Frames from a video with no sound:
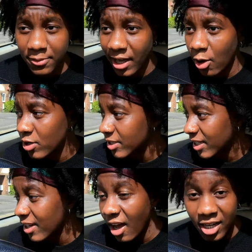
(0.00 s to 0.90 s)
Like,
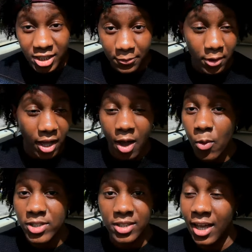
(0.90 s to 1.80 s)
honestly, like, I just felt like I
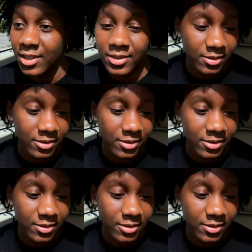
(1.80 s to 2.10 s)
wanted to, like,